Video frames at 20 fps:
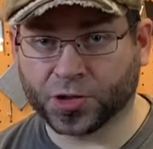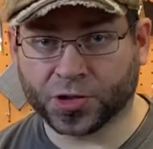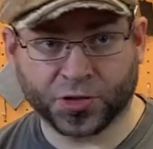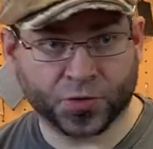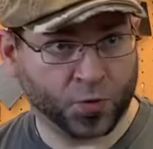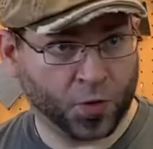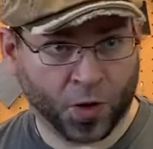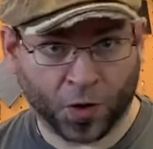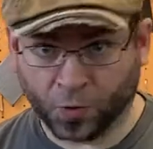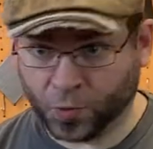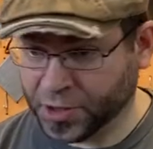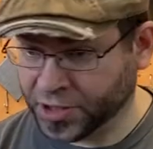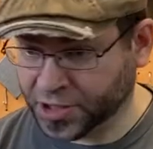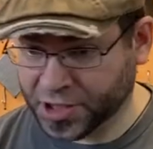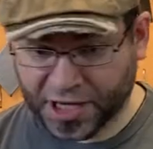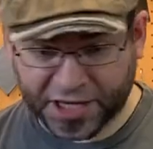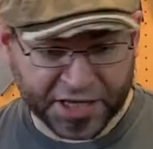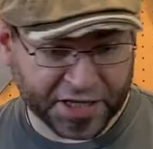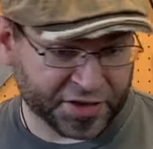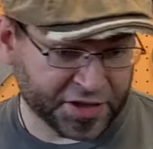you all when
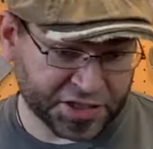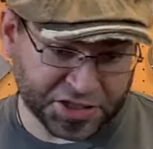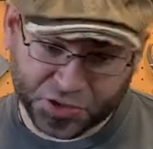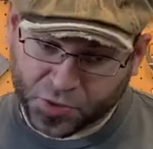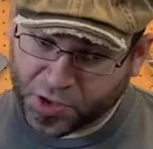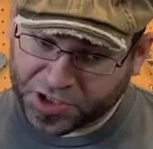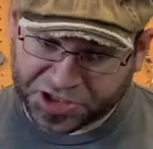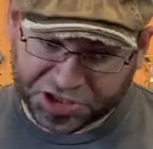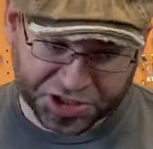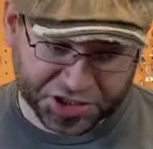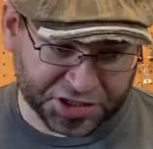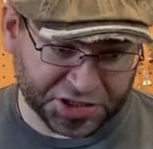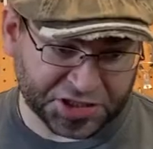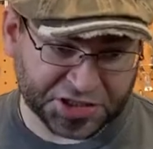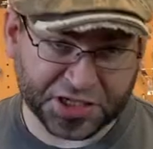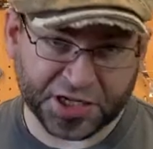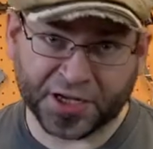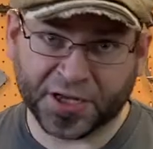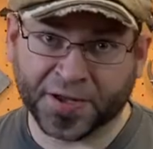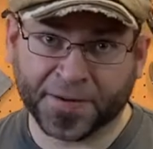I get these questions.
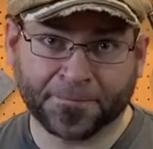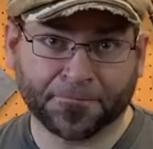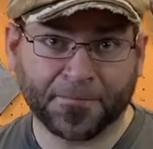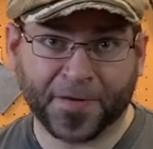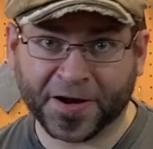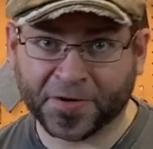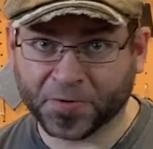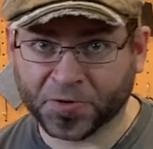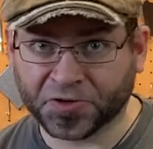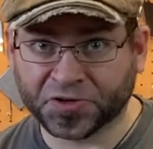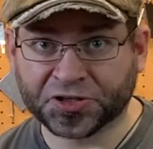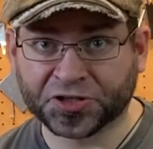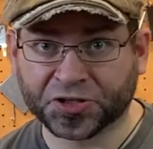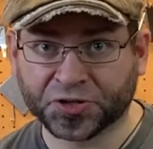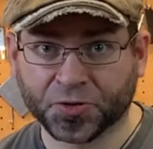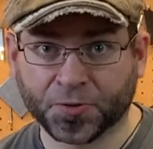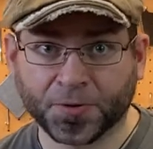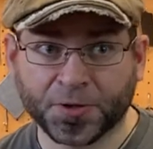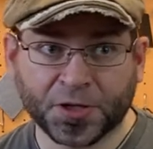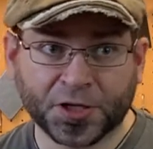I really
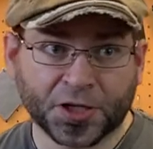do.